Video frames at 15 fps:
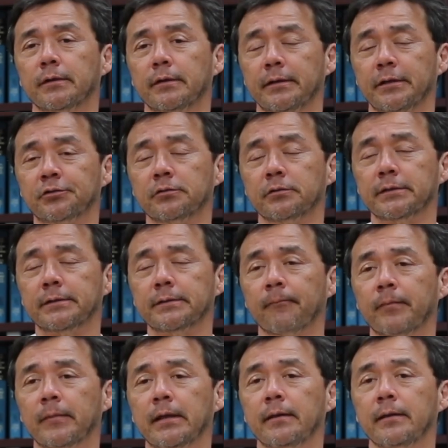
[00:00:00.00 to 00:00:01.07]
initially.
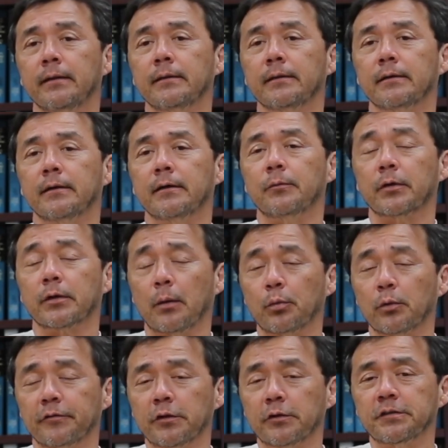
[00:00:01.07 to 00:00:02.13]
A
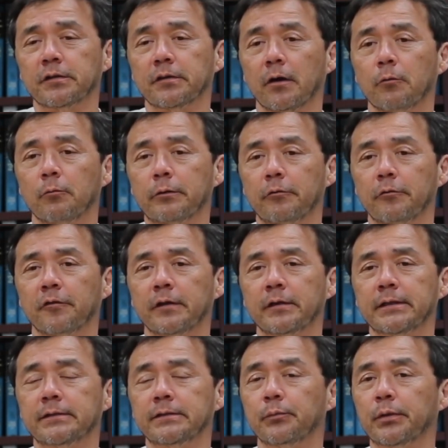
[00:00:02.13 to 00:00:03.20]
couple of years ago, we were
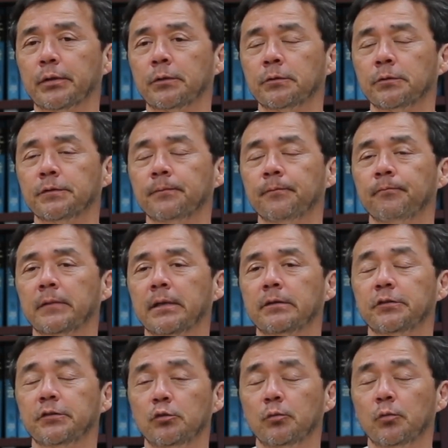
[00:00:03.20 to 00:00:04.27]
funded to build
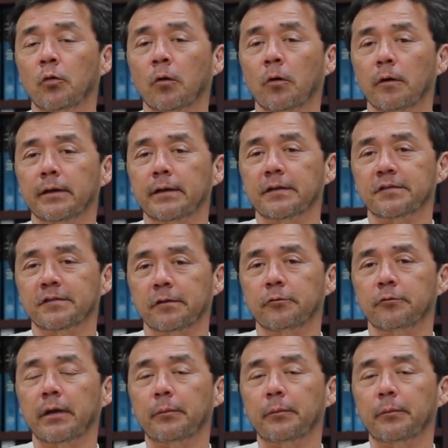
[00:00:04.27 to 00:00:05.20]
2 more in the southern